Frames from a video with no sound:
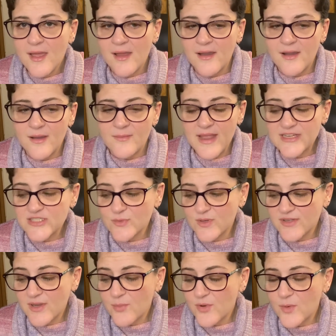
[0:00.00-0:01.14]
It actually worked
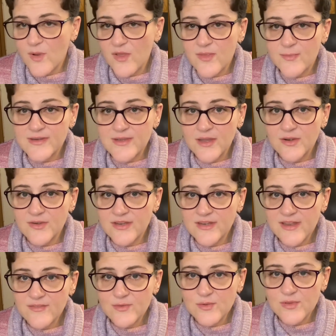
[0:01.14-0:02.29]
out pretty well that my daughter didn't
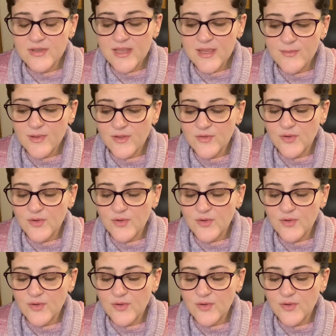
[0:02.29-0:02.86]
have school today because